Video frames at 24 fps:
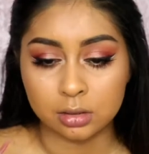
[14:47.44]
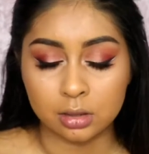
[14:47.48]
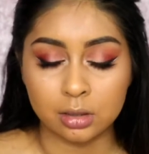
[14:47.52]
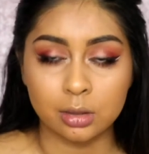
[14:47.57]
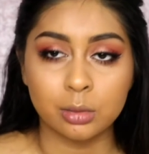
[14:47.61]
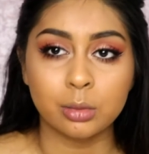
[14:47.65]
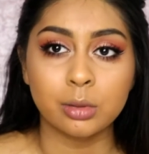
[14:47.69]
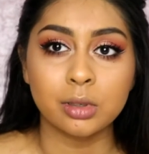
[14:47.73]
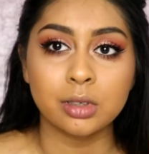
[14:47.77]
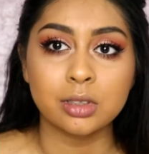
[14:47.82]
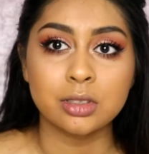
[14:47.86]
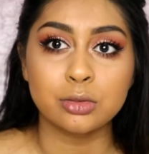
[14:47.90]

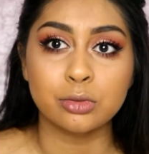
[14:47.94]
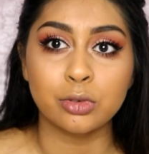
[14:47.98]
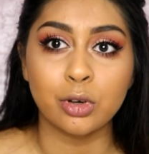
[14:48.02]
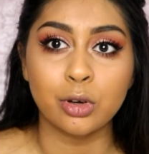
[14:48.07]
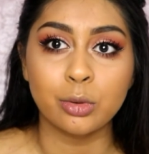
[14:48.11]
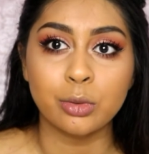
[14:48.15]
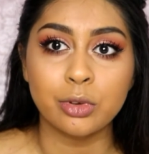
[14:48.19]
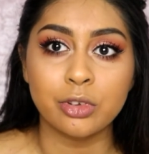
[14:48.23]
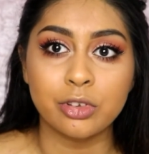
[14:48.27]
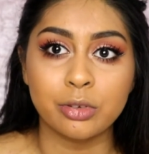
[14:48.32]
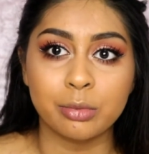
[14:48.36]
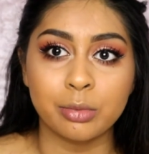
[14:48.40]
What's wrong
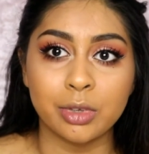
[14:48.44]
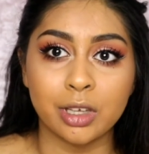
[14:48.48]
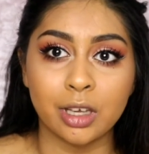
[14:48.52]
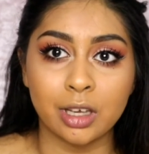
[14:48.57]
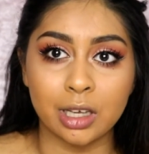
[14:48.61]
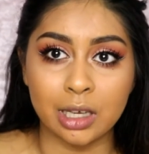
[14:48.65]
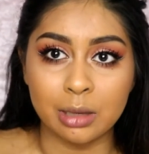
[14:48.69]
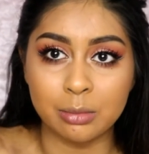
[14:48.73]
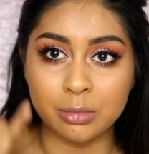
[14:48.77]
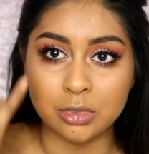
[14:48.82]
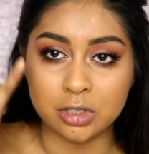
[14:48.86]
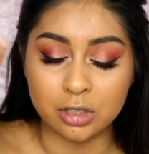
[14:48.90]
with me? I
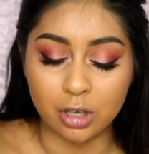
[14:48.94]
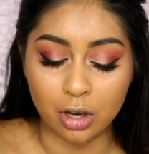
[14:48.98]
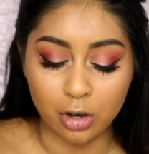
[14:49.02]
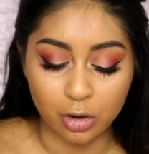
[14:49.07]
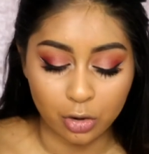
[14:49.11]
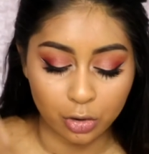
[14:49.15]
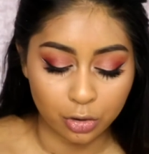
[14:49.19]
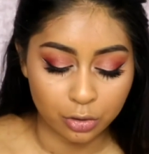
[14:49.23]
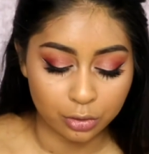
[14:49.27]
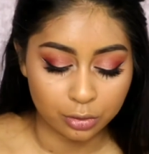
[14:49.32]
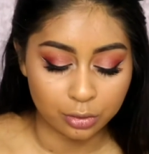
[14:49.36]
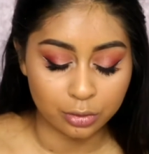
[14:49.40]
get mascara
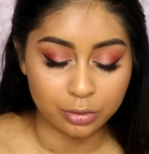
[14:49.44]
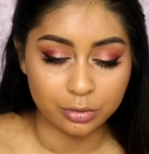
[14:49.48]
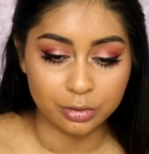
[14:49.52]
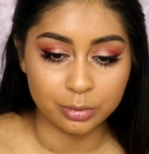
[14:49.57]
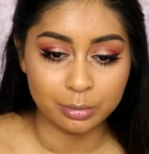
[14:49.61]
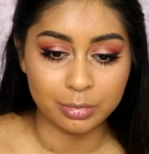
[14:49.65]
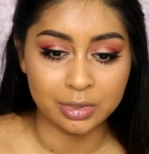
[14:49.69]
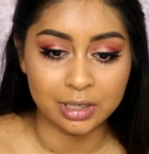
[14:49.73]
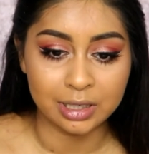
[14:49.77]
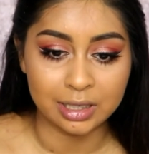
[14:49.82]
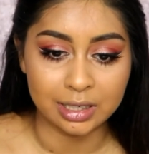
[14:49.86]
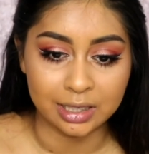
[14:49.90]
all over
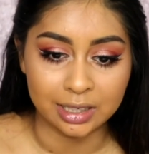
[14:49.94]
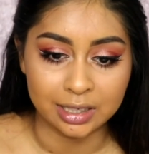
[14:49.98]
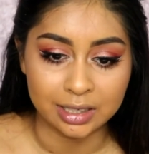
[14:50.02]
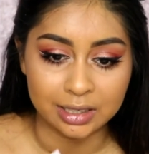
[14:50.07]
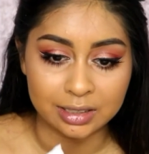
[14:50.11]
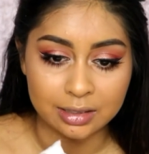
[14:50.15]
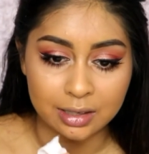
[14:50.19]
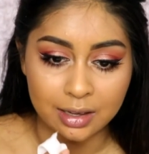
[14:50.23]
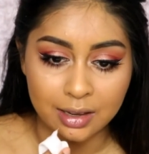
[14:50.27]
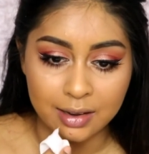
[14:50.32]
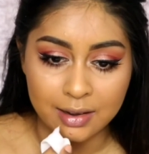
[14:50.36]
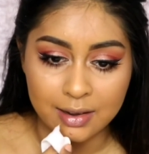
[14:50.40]
my
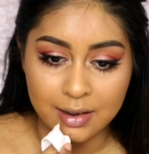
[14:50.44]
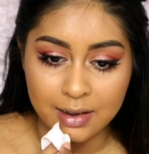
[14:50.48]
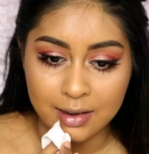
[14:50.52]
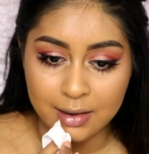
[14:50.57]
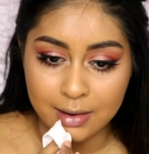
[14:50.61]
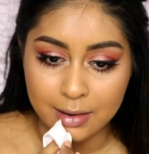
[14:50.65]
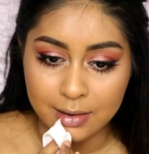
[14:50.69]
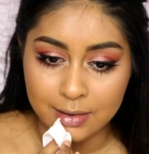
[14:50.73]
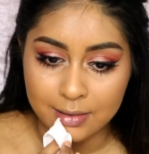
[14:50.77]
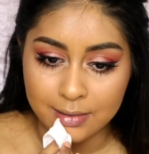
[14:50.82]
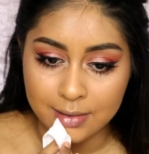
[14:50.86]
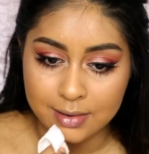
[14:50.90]
lid and then
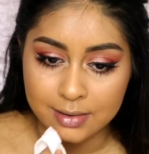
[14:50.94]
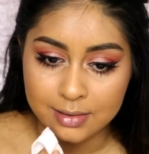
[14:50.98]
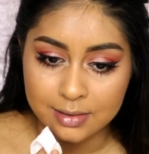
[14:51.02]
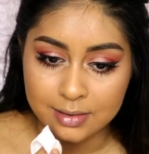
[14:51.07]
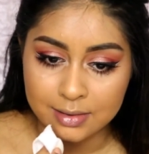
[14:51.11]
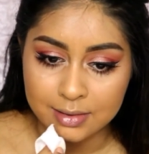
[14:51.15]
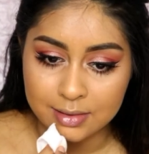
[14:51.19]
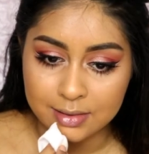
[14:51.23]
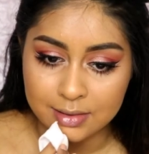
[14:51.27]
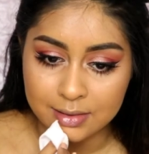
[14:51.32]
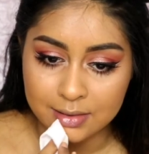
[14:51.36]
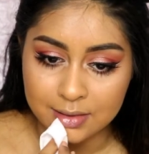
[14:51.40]
I
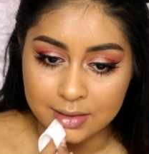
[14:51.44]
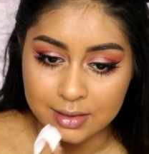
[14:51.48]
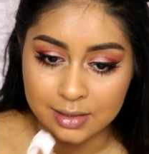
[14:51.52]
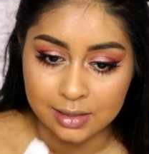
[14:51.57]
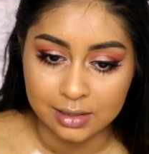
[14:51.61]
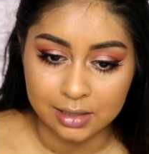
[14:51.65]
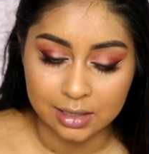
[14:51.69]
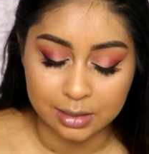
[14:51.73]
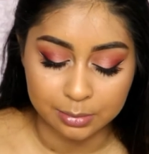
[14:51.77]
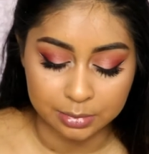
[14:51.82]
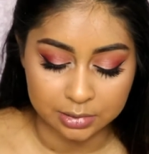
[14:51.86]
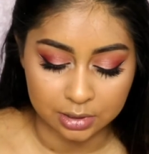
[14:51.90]
get
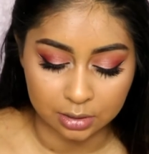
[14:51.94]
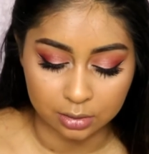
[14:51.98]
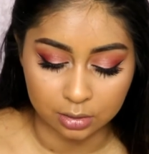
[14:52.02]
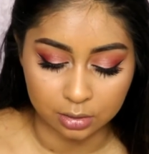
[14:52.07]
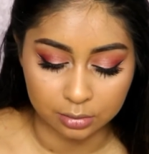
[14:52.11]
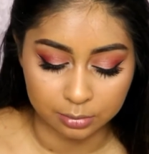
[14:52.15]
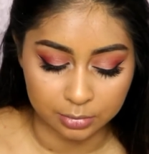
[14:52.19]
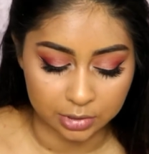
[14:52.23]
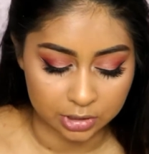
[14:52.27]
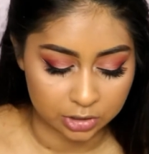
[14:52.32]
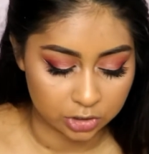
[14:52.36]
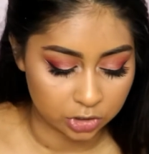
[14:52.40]
lipstick
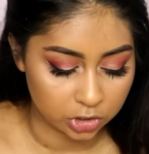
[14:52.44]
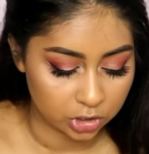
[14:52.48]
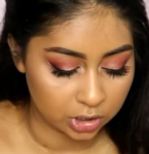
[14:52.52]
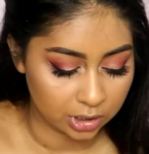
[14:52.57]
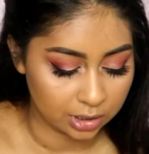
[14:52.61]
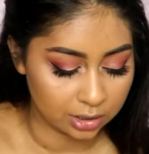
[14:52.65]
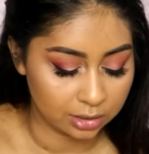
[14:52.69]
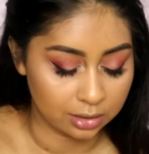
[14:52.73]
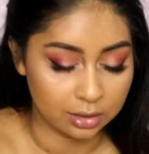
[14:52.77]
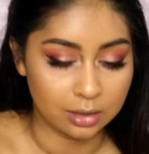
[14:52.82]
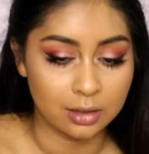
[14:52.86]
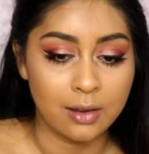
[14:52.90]
on my
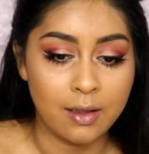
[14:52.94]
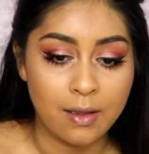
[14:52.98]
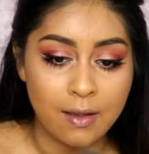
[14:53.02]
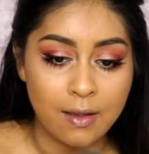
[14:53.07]
chin.